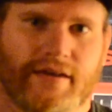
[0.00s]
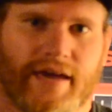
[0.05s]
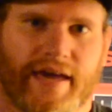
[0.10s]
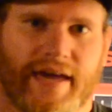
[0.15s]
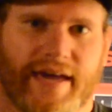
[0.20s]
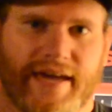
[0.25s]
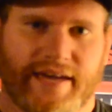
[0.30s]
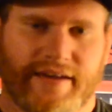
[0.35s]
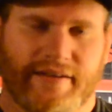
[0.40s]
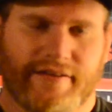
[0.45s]

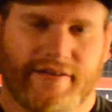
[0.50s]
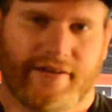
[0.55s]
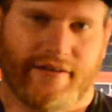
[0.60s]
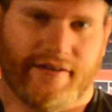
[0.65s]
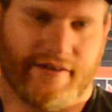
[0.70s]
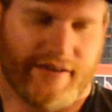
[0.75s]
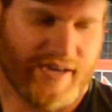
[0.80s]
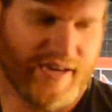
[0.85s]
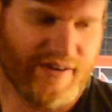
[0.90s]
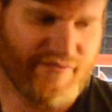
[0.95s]
And
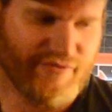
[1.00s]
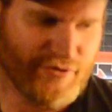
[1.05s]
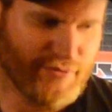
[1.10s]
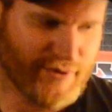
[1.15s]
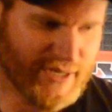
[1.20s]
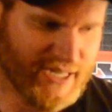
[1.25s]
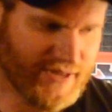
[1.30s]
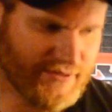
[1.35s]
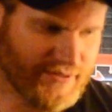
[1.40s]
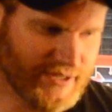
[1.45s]

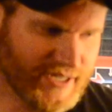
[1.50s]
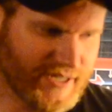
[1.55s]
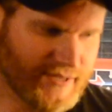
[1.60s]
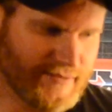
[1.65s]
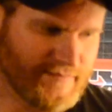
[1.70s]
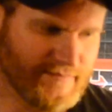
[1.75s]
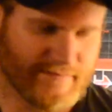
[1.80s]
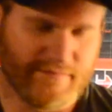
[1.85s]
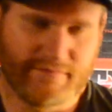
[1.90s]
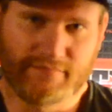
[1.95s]
everyone out
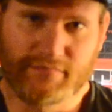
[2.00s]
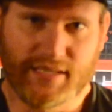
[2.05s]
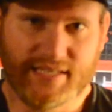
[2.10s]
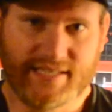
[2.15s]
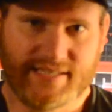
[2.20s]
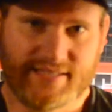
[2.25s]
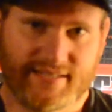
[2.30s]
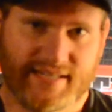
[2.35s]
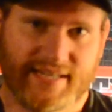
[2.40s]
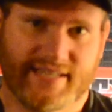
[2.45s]
there,
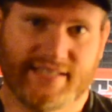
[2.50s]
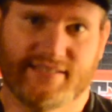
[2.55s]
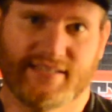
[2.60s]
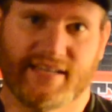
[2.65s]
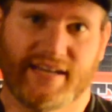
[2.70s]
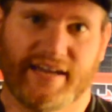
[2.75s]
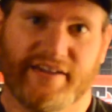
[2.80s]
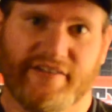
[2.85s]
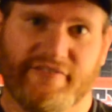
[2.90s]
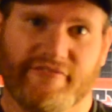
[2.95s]
please stay
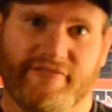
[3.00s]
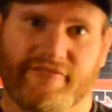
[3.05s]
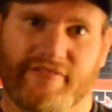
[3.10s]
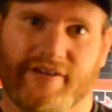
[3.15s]
safe.